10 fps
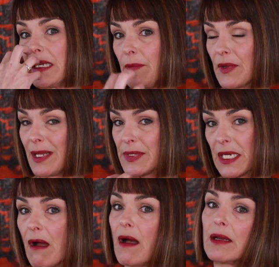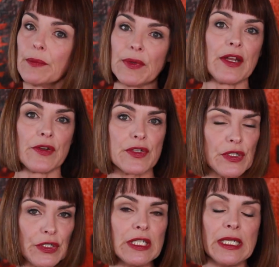It's going to keep the lipstick on. Lip
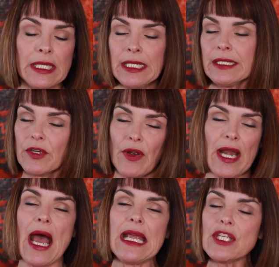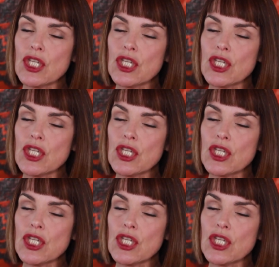liners they're great.